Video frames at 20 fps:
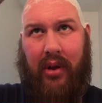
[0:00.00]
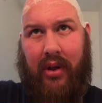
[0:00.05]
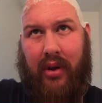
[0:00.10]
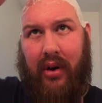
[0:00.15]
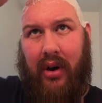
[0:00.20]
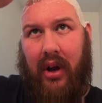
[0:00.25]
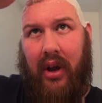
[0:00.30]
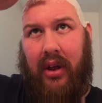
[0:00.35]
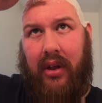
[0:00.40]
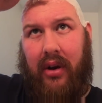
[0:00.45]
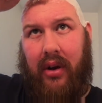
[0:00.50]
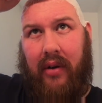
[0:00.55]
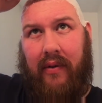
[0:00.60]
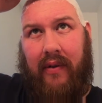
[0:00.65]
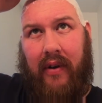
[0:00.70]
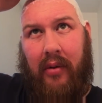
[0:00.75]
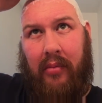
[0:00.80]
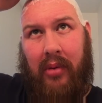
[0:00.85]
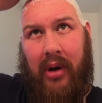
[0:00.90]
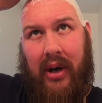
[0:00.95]
30,
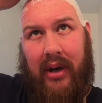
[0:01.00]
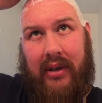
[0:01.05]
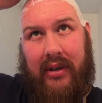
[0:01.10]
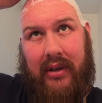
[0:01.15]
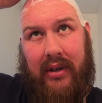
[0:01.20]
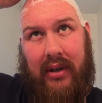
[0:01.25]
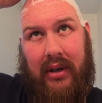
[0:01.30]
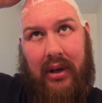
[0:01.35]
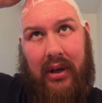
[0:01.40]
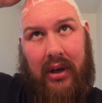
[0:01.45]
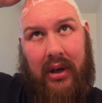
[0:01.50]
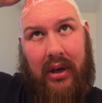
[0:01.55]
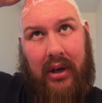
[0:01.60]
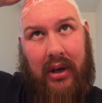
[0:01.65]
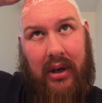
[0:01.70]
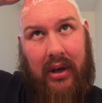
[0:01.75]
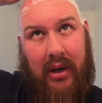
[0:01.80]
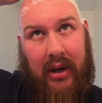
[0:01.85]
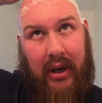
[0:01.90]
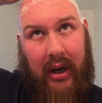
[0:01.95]
35 bucks.
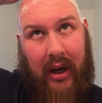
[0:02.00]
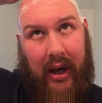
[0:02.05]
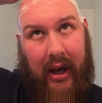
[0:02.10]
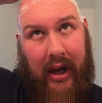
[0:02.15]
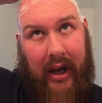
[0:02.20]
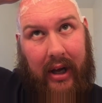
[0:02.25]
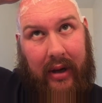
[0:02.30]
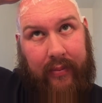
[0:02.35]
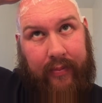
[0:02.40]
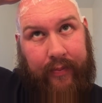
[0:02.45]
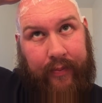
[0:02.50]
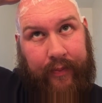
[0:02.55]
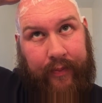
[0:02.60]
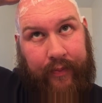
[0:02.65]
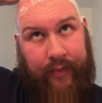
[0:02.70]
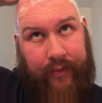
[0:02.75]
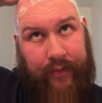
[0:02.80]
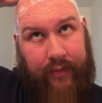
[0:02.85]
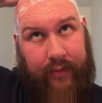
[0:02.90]
Um,